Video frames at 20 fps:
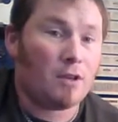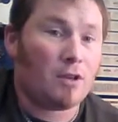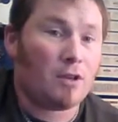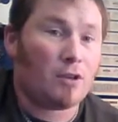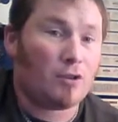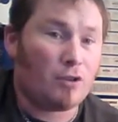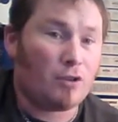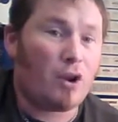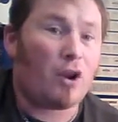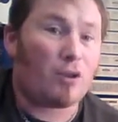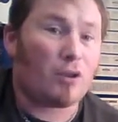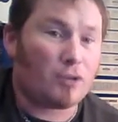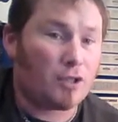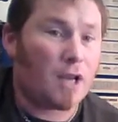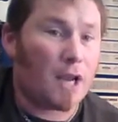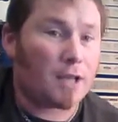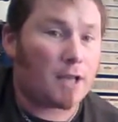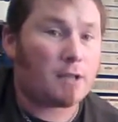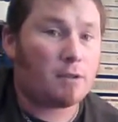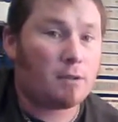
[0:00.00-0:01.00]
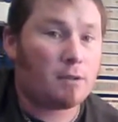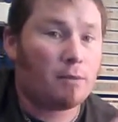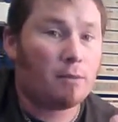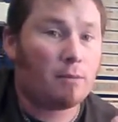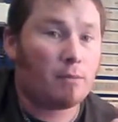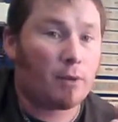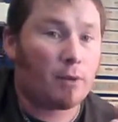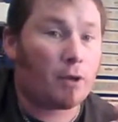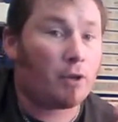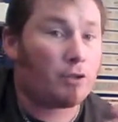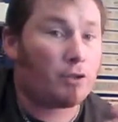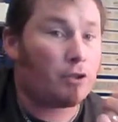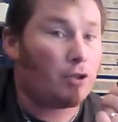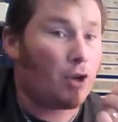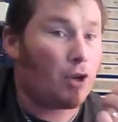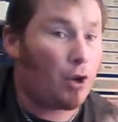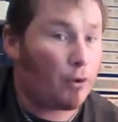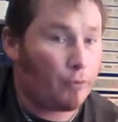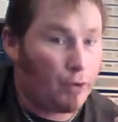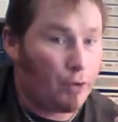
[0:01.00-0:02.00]
not just because you
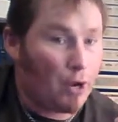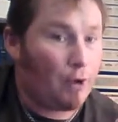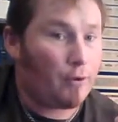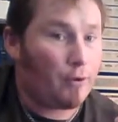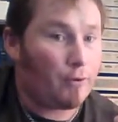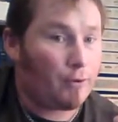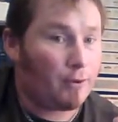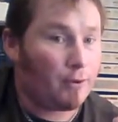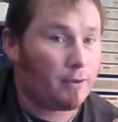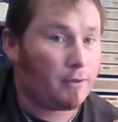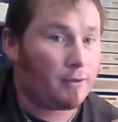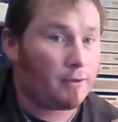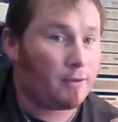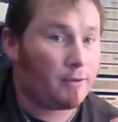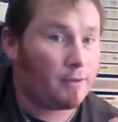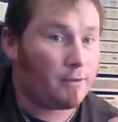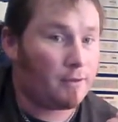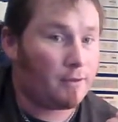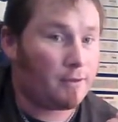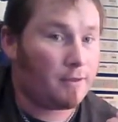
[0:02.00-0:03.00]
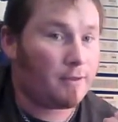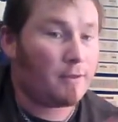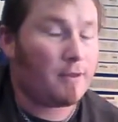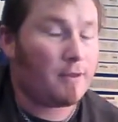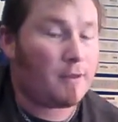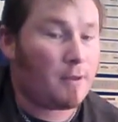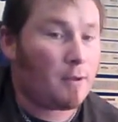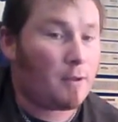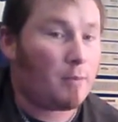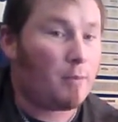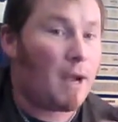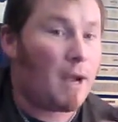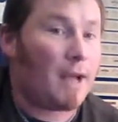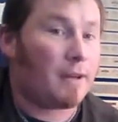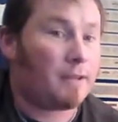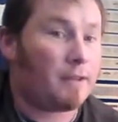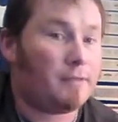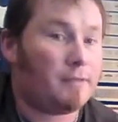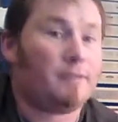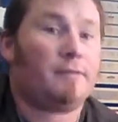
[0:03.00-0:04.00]
don't know. But
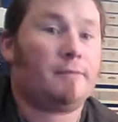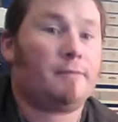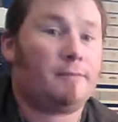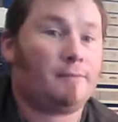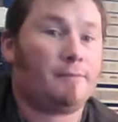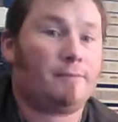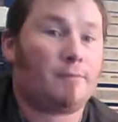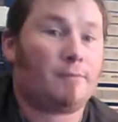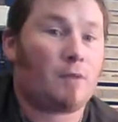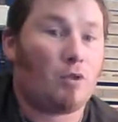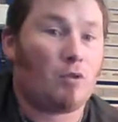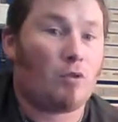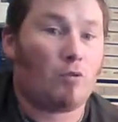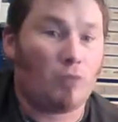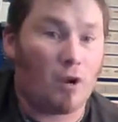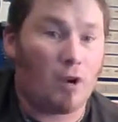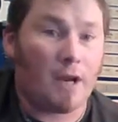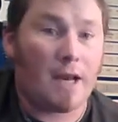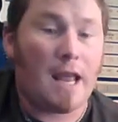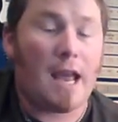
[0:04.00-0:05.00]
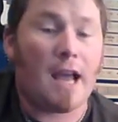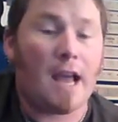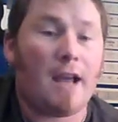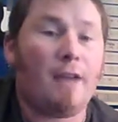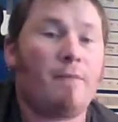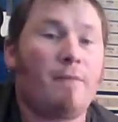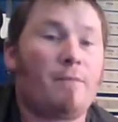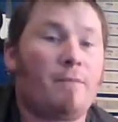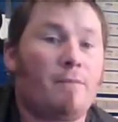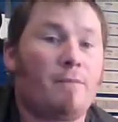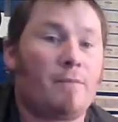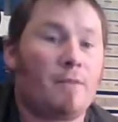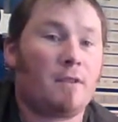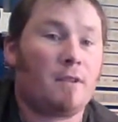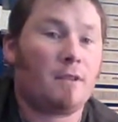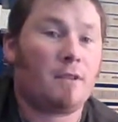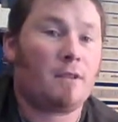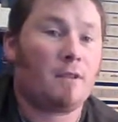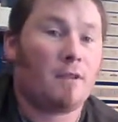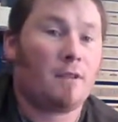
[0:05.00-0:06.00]
right now,
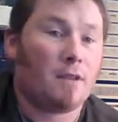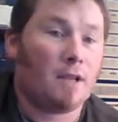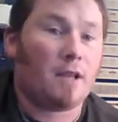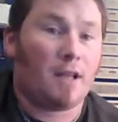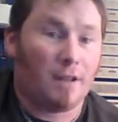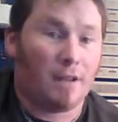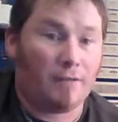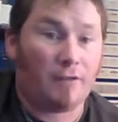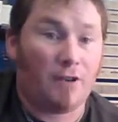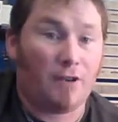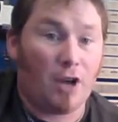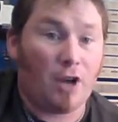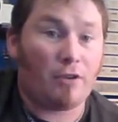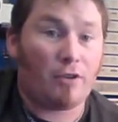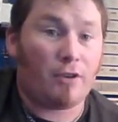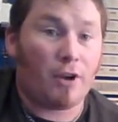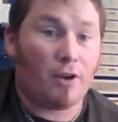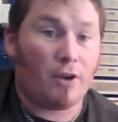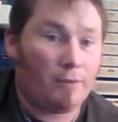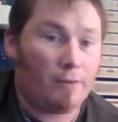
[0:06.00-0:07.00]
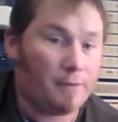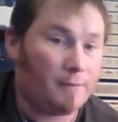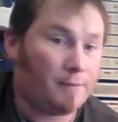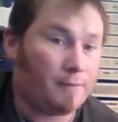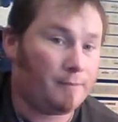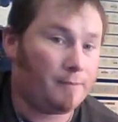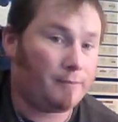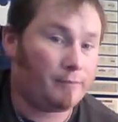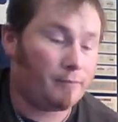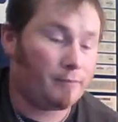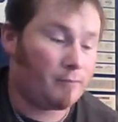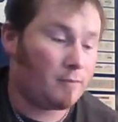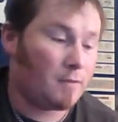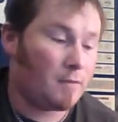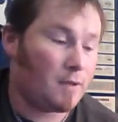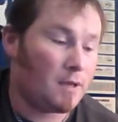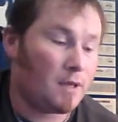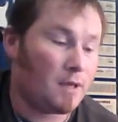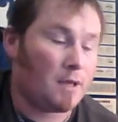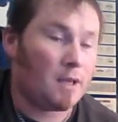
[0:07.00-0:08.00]
if you don't know,
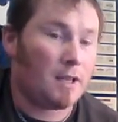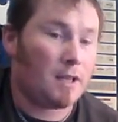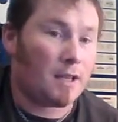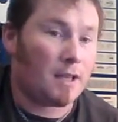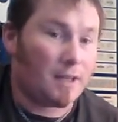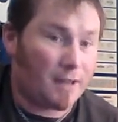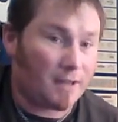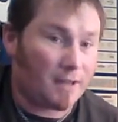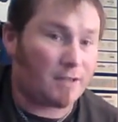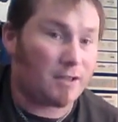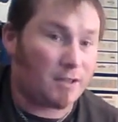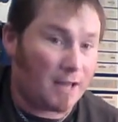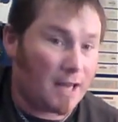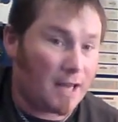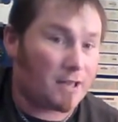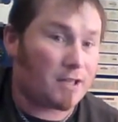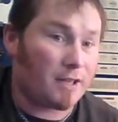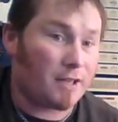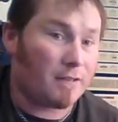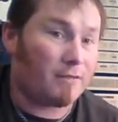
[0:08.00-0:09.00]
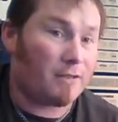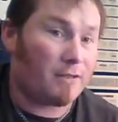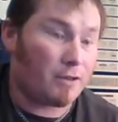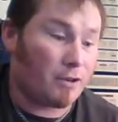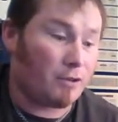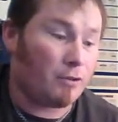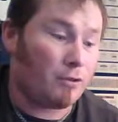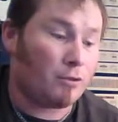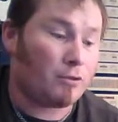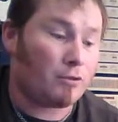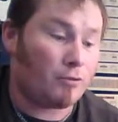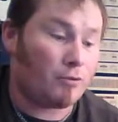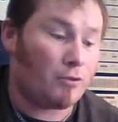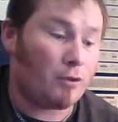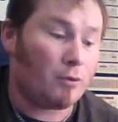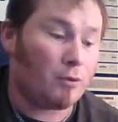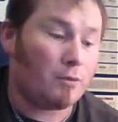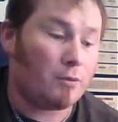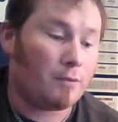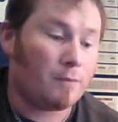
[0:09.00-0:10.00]
this is actually a very
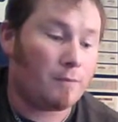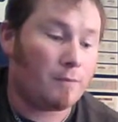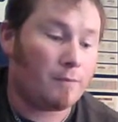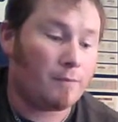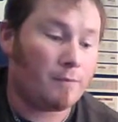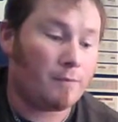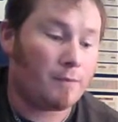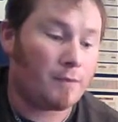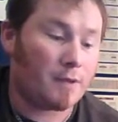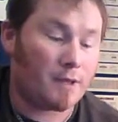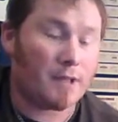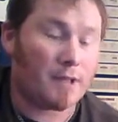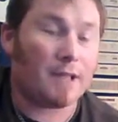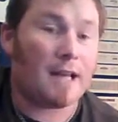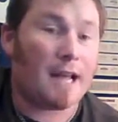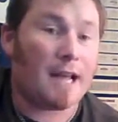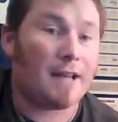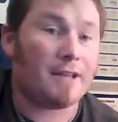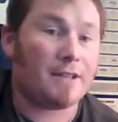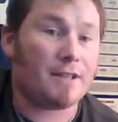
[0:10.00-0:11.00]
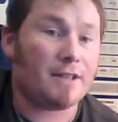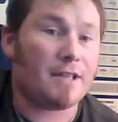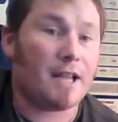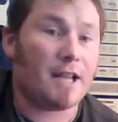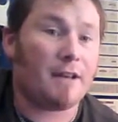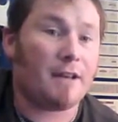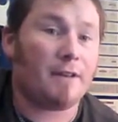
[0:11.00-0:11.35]
useful thing to understand.